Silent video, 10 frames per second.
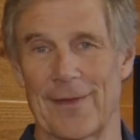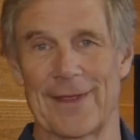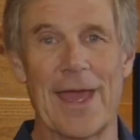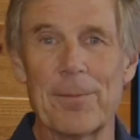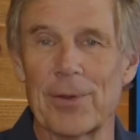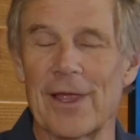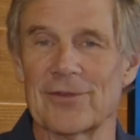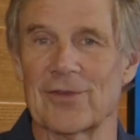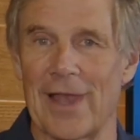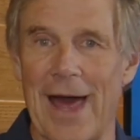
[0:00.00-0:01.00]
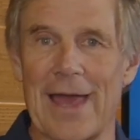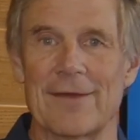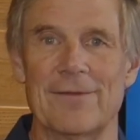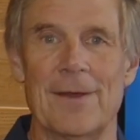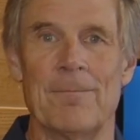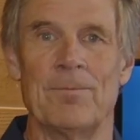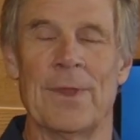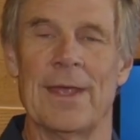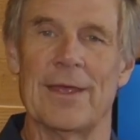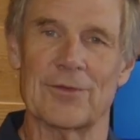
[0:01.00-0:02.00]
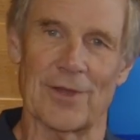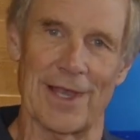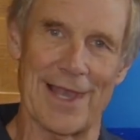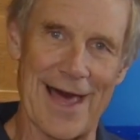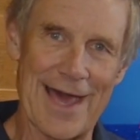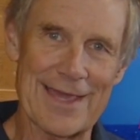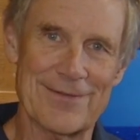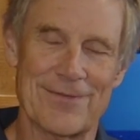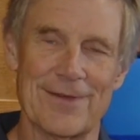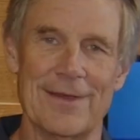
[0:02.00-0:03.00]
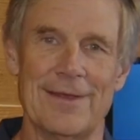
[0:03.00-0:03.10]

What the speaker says: The A-plus life is a life